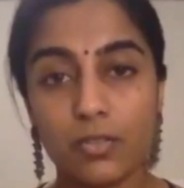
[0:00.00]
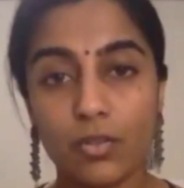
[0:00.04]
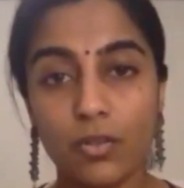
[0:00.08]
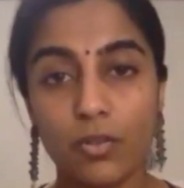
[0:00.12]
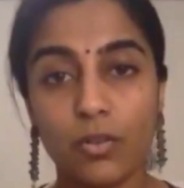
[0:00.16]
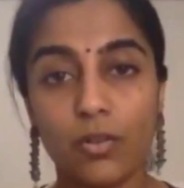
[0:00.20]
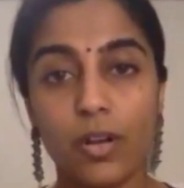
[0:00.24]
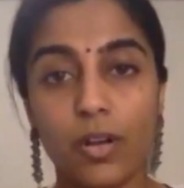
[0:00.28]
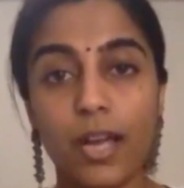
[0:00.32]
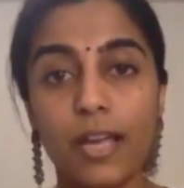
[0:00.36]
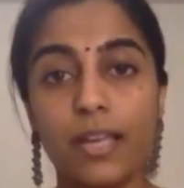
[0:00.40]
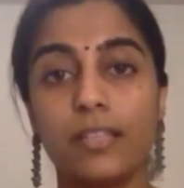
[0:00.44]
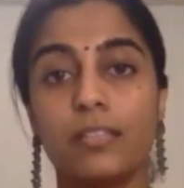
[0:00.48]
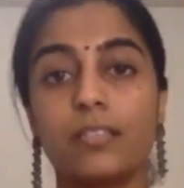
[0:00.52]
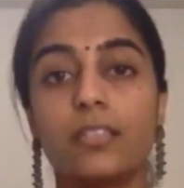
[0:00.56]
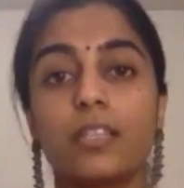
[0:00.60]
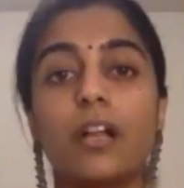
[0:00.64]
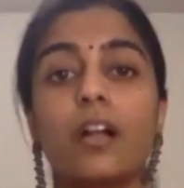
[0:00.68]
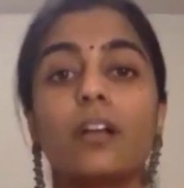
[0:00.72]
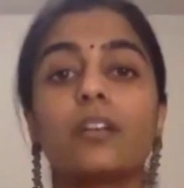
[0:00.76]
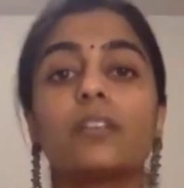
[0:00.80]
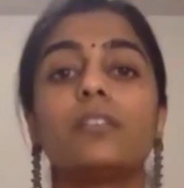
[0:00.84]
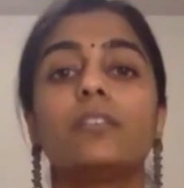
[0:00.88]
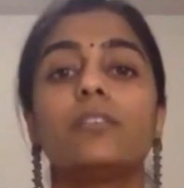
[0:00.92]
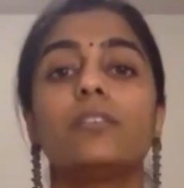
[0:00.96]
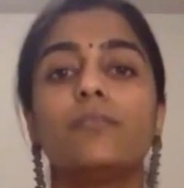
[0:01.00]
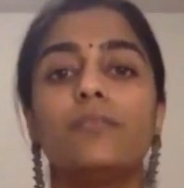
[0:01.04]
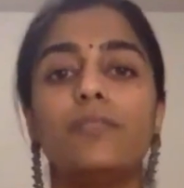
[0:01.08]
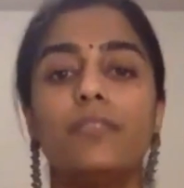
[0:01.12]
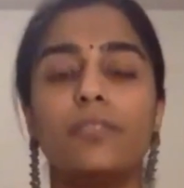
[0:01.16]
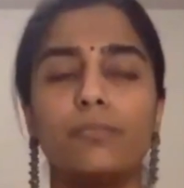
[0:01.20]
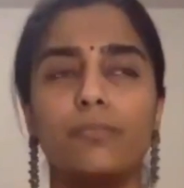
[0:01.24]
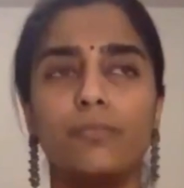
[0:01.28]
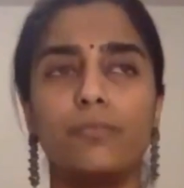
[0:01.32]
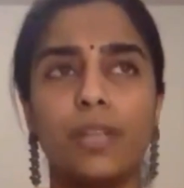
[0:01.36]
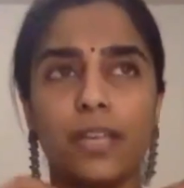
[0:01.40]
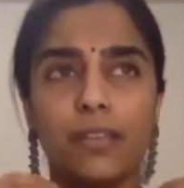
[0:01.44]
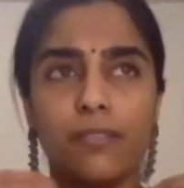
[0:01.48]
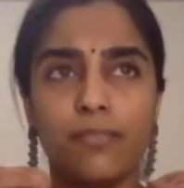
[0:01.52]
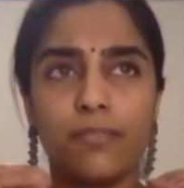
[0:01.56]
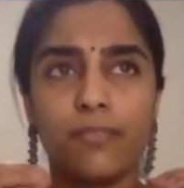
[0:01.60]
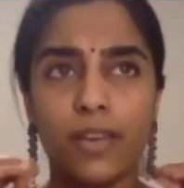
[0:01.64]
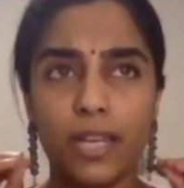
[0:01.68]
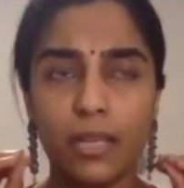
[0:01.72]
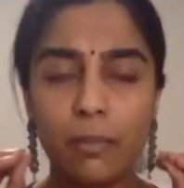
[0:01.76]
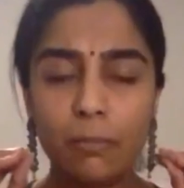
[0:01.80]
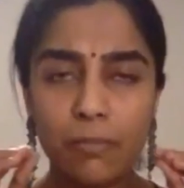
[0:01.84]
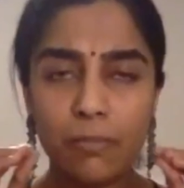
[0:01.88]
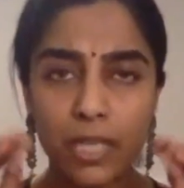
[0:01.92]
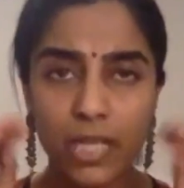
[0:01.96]
So I started like
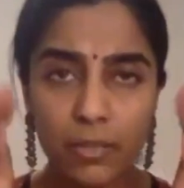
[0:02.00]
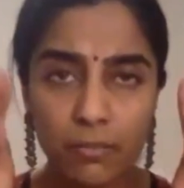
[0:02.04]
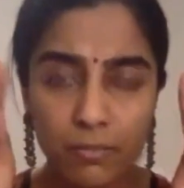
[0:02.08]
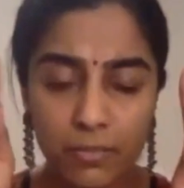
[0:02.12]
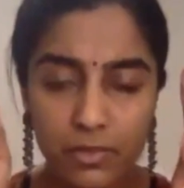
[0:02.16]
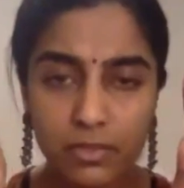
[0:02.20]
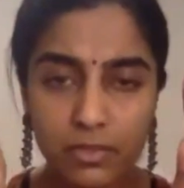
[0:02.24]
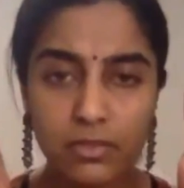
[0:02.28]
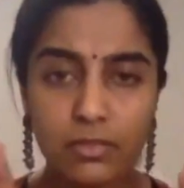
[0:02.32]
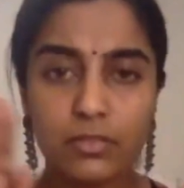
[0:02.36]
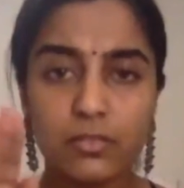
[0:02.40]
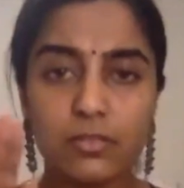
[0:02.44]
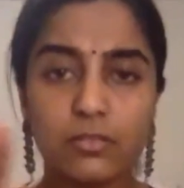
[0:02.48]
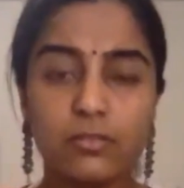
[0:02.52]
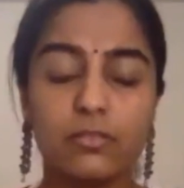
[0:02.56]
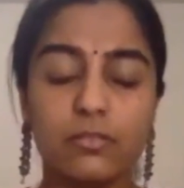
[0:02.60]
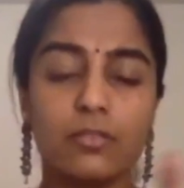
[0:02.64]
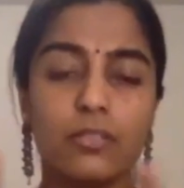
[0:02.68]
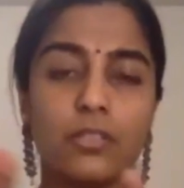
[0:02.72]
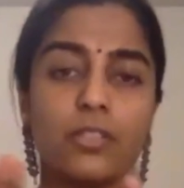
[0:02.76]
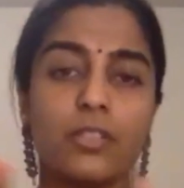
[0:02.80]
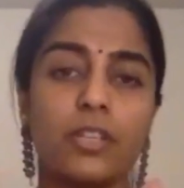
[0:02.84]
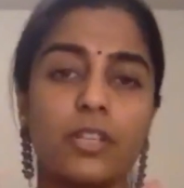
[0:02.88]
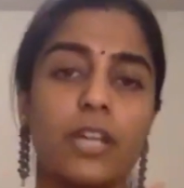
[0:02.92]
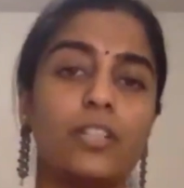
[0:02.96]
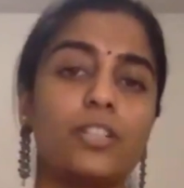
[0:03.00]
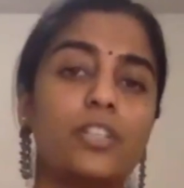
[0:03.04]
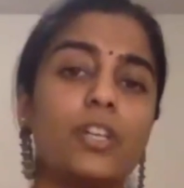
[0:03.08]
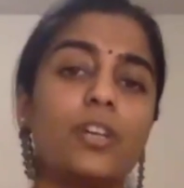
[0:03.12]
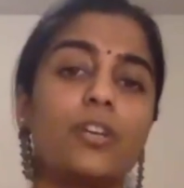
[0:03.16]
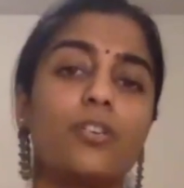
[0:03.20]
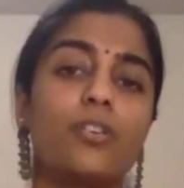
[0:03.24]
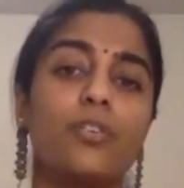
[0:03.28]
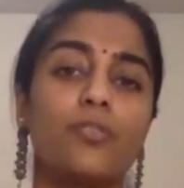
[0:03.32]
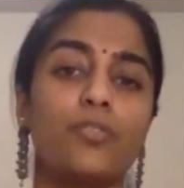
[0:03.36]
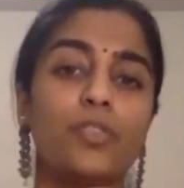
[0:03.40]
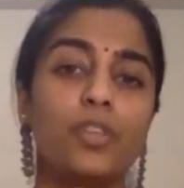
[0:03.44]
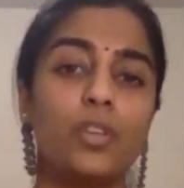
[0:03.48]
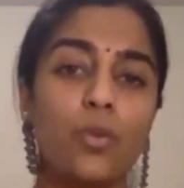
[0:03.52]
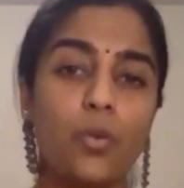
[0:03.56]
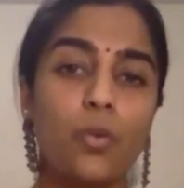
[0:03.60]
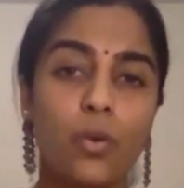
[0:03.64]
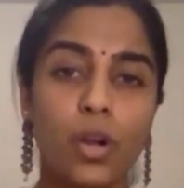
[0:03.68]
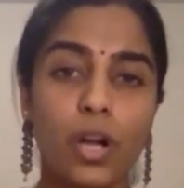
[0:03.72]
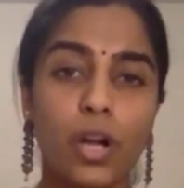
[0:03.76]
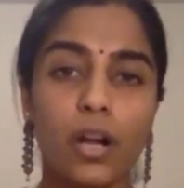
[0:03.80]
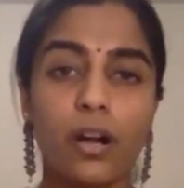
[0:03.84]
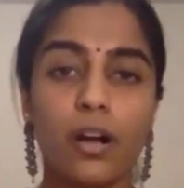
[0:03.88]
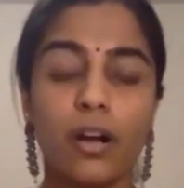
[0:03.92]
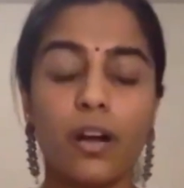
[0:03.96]
very minimal stretching of
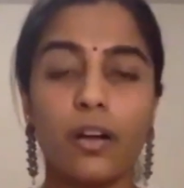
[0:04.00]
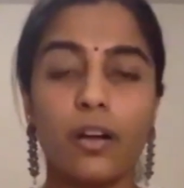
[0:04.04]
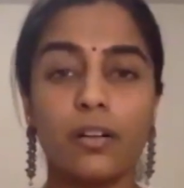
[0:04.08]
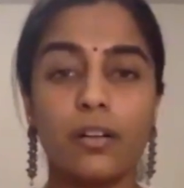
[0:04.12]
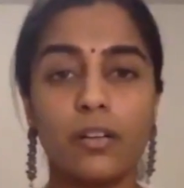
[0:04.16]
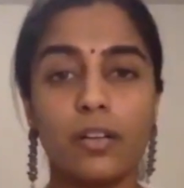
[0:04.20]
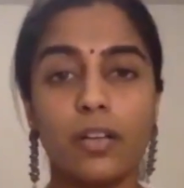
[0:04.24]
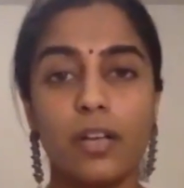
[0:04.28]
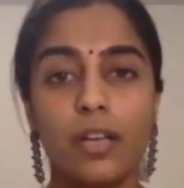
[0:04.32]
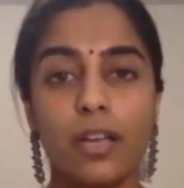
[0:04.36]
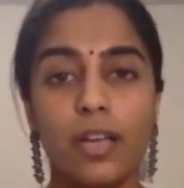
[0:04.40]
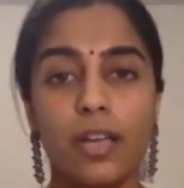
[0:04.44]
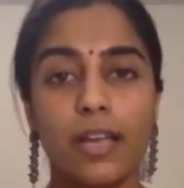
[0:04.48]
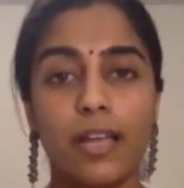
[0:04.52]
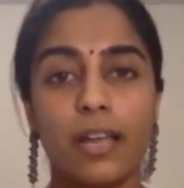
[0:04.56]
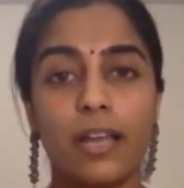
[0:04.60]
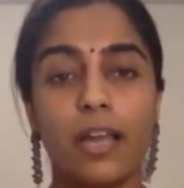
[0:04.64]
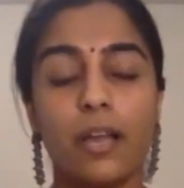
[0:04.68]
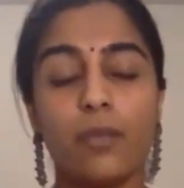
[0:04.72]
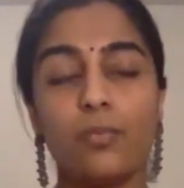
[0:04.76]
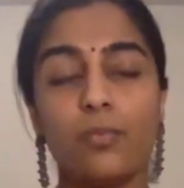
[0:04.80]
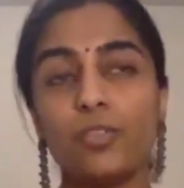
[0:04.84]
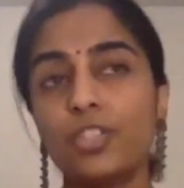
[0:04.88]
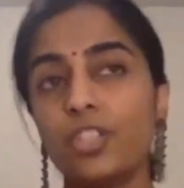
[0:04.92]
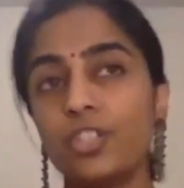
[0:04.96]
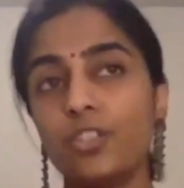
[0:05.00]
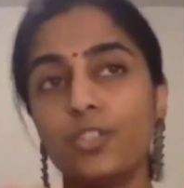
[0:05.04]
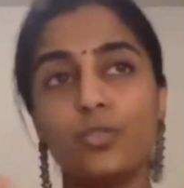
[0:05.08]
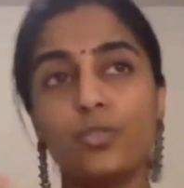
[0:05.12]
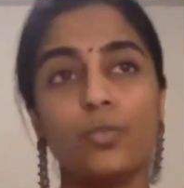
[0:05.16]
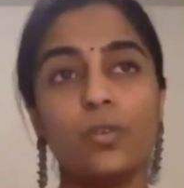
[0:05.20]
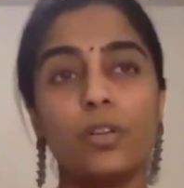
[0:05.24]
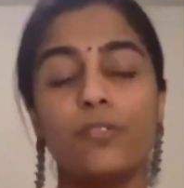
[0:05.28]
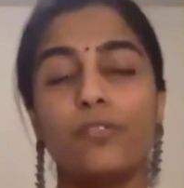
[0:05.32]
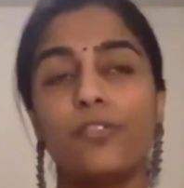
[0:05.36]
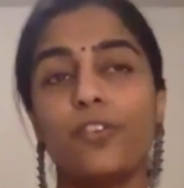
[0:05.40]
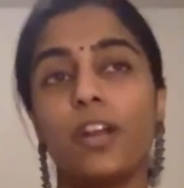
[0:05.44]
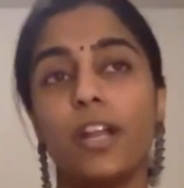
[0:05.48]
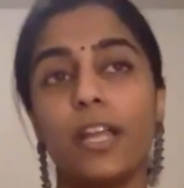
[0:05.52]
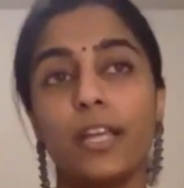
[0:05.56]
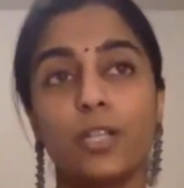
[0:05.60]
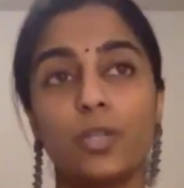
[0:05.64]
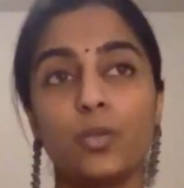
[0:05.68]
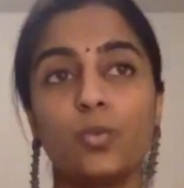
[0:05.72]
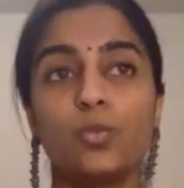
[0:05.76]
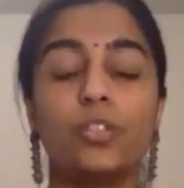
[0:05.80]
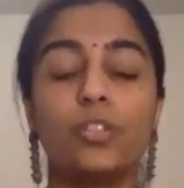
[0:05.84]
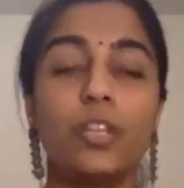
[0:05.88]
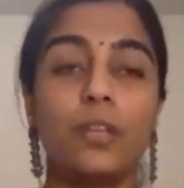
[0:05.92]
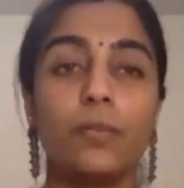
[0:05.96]
yoga, and I would just do it for like
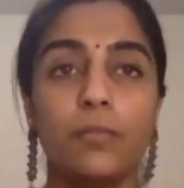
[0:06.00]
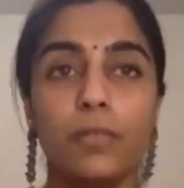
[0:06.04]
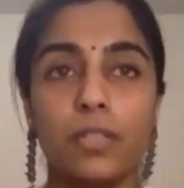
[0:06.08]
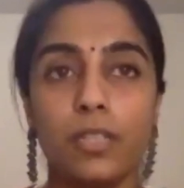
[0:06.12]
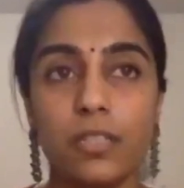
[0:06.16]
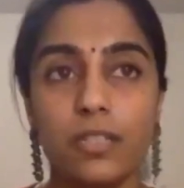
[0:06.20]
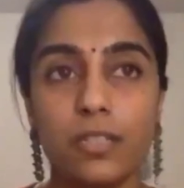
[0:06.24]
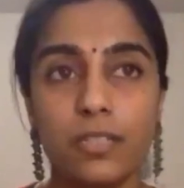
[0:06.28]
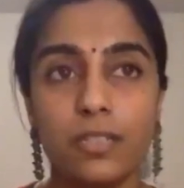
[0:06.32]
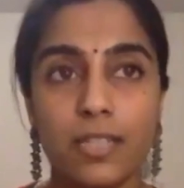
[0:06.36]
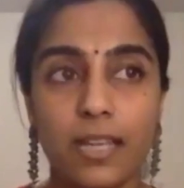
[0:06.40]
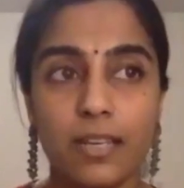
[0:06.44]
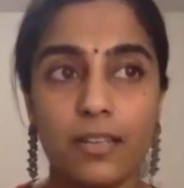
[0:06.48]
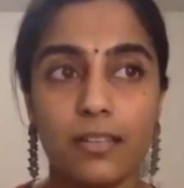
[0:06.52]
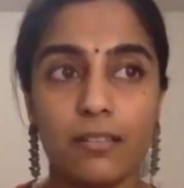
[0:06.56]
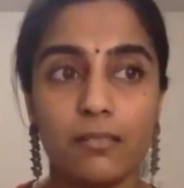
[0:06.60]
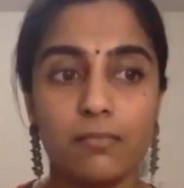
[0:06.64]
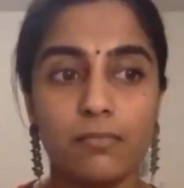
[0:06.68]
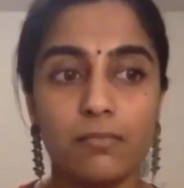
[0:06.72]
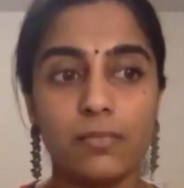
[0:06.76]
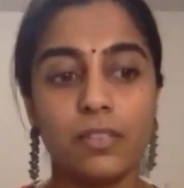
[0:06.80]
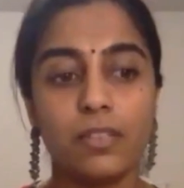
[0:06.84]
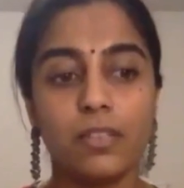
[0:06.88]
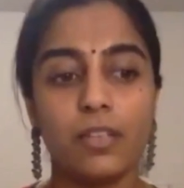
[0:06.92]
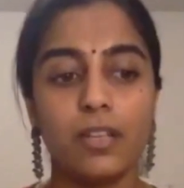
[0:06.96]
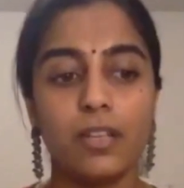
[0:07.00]
2-3 minutes, and